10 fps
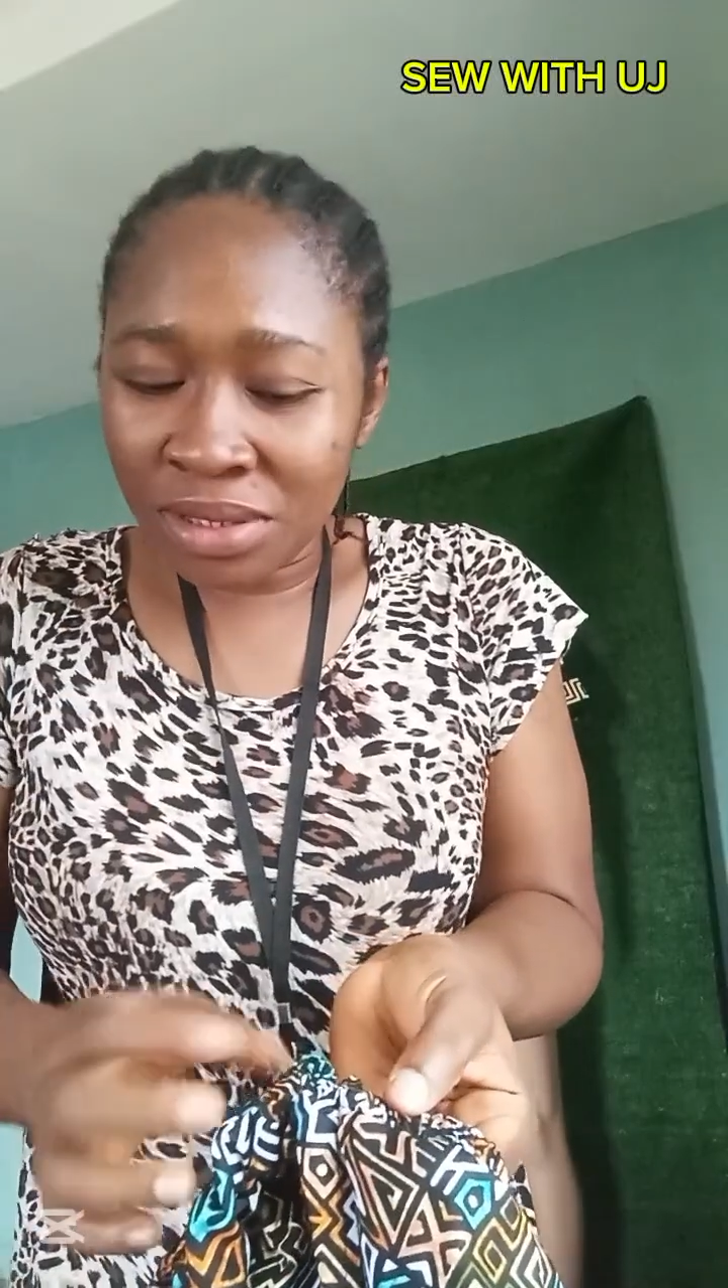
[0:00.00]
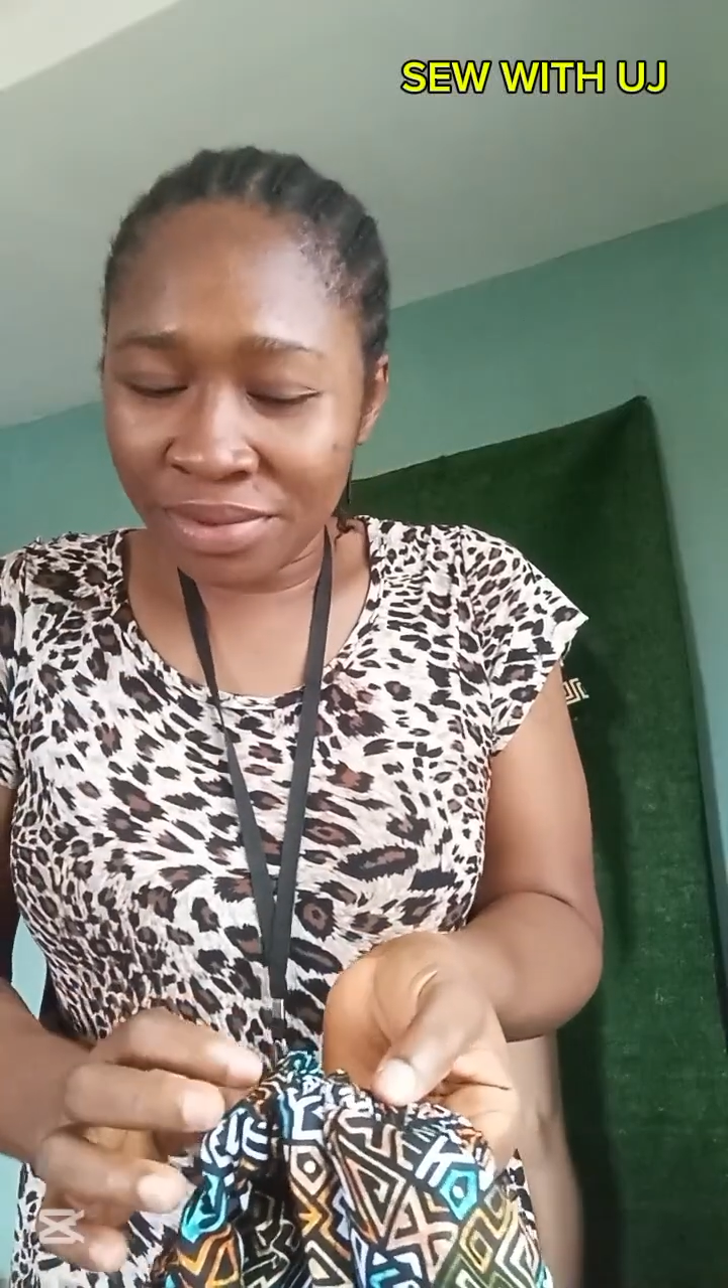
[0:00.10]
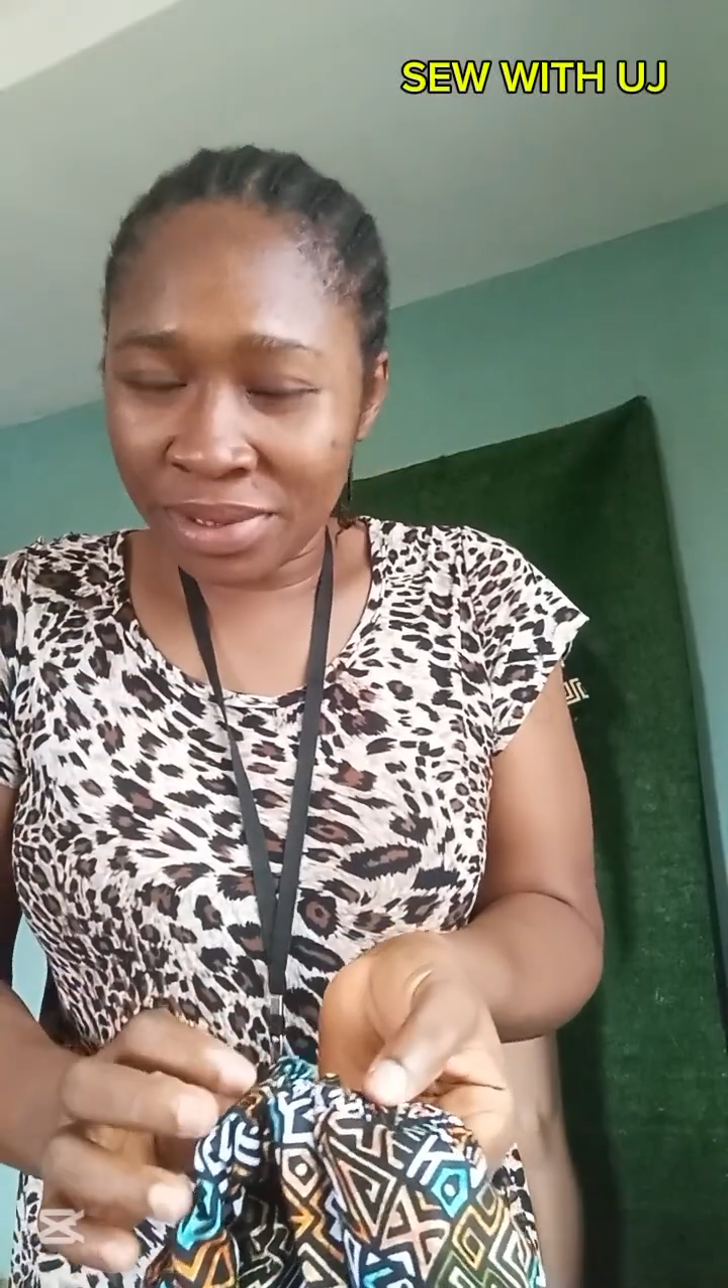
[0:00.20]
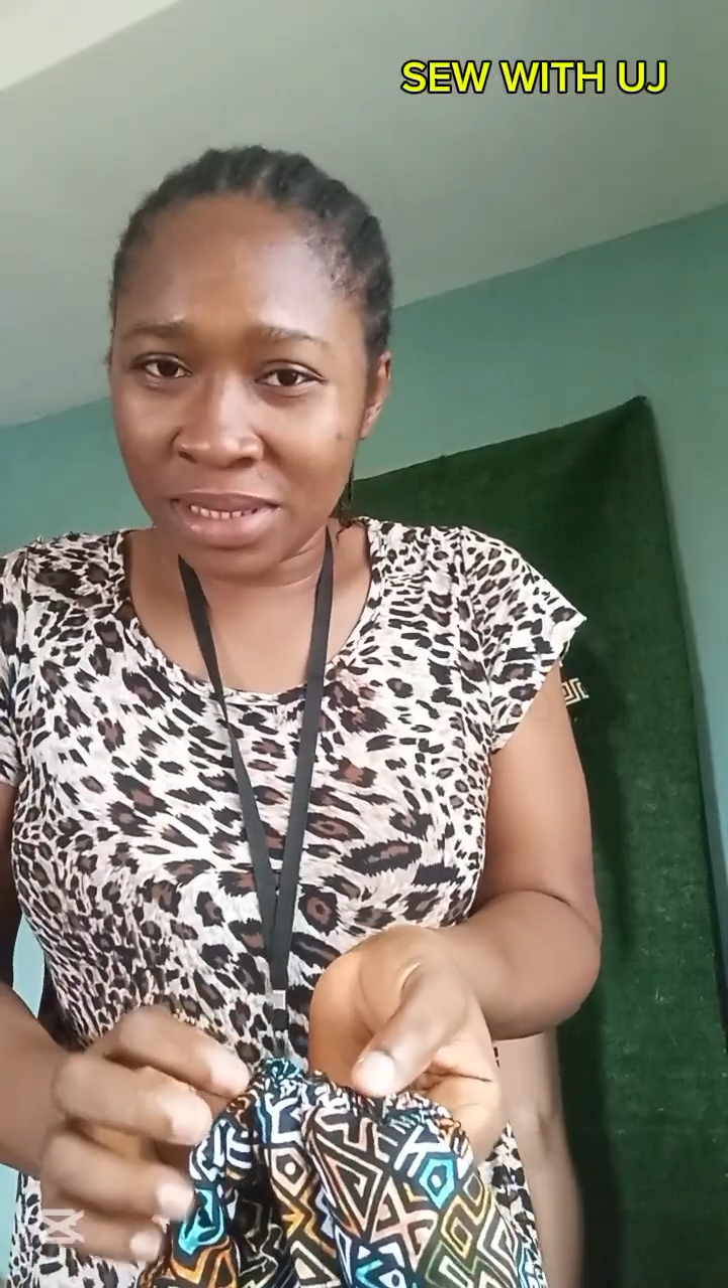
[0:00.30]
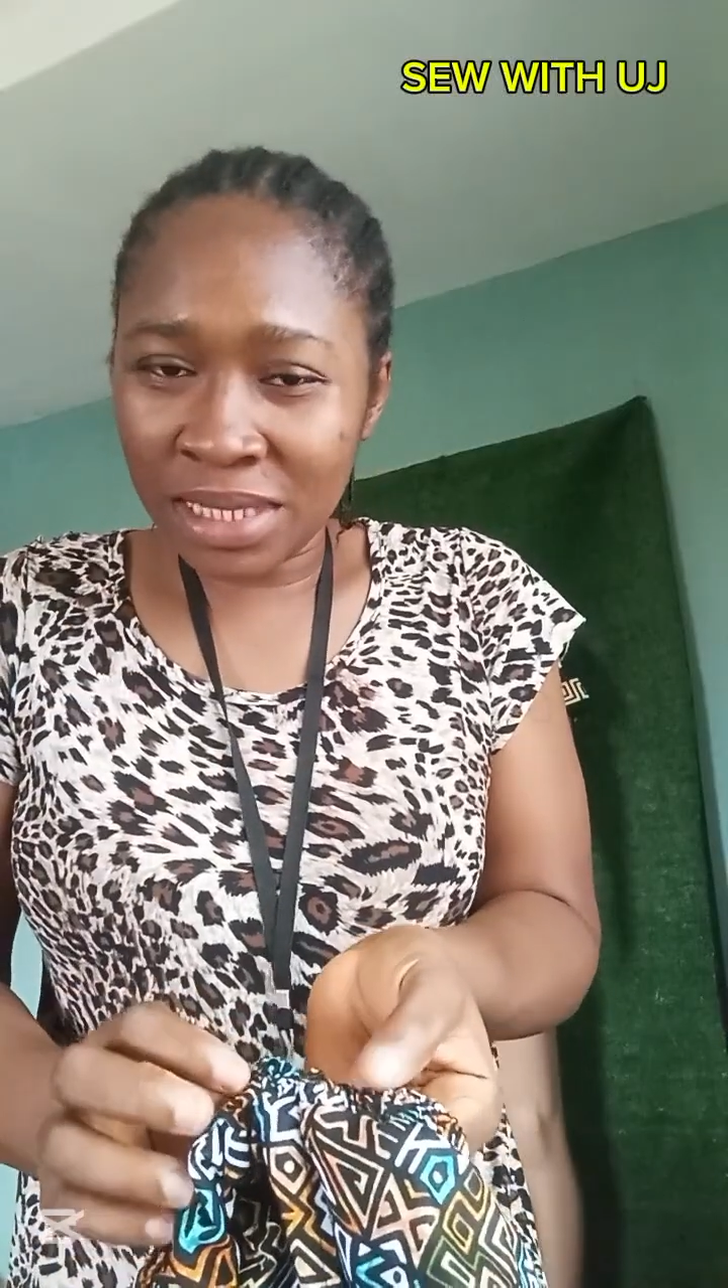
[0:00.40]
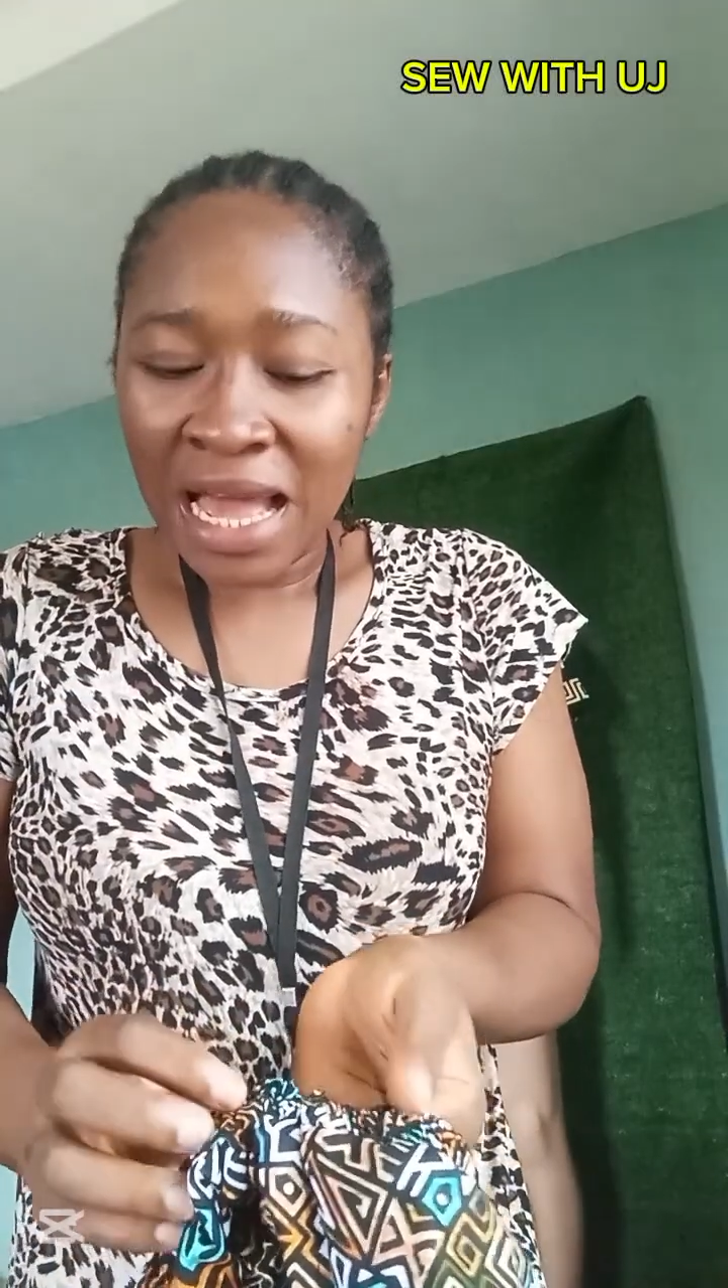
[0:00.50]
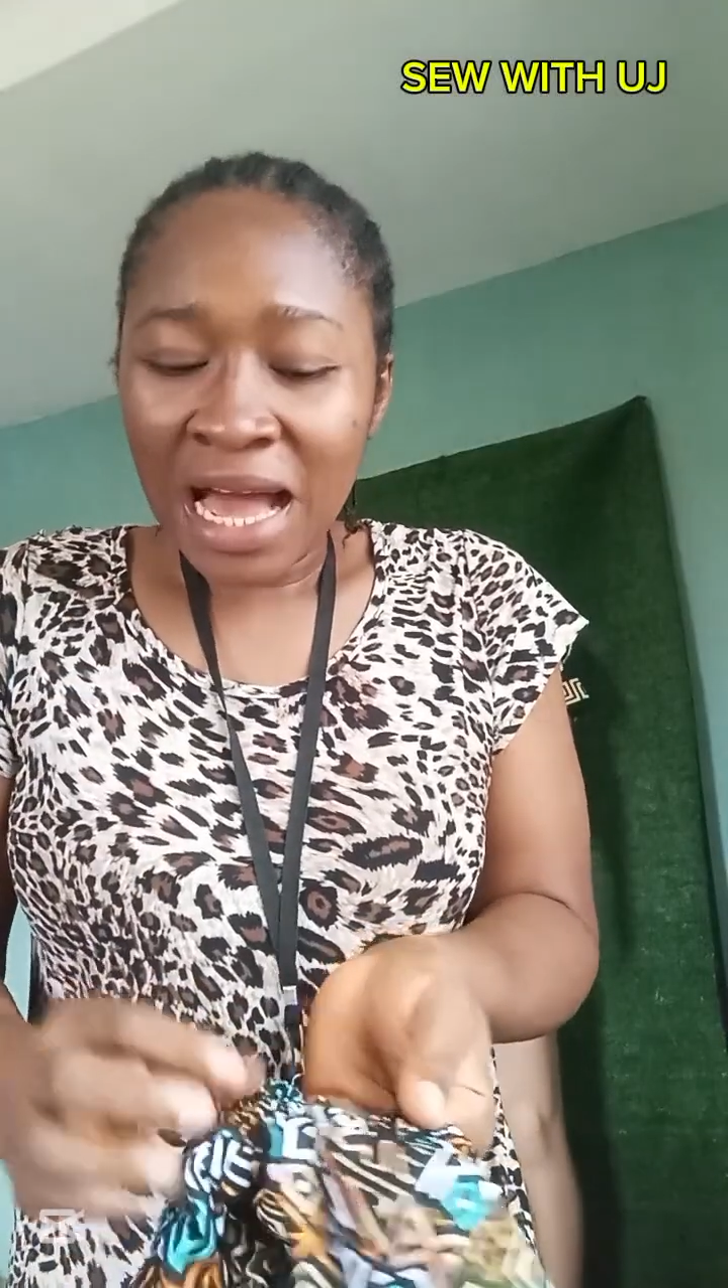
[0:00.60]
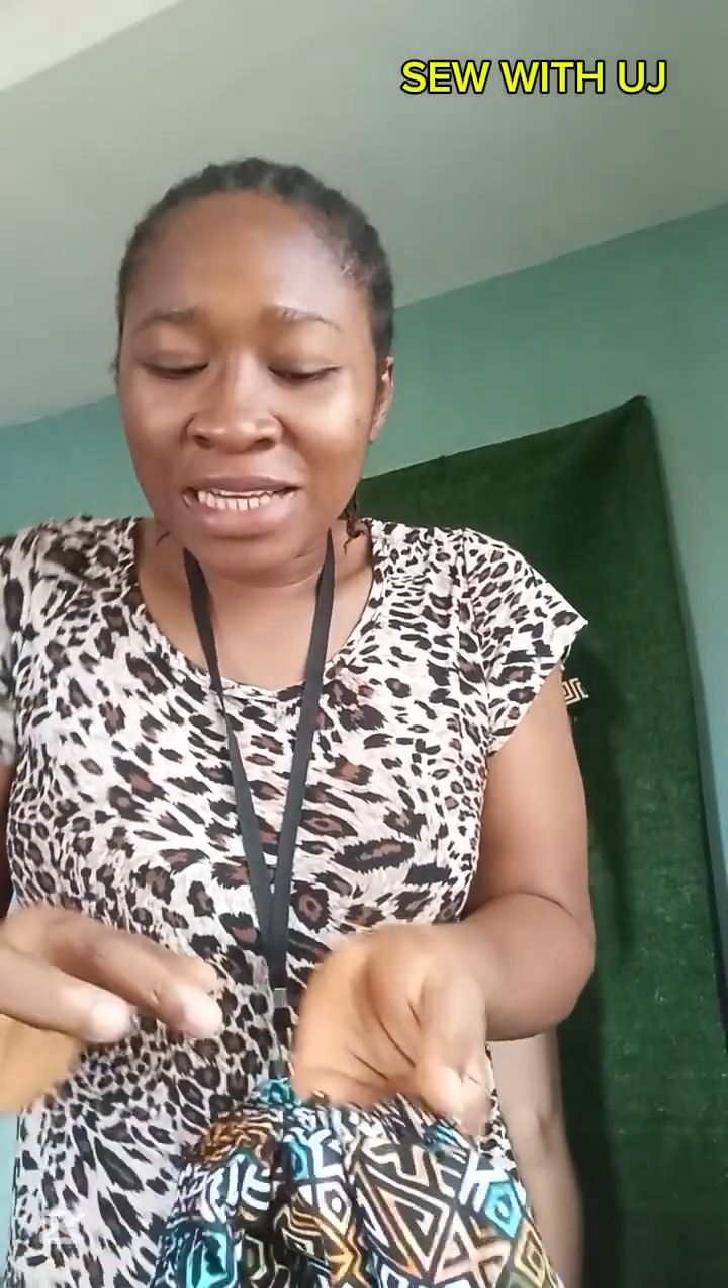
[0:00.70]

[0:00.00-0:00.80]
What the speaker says: the reason.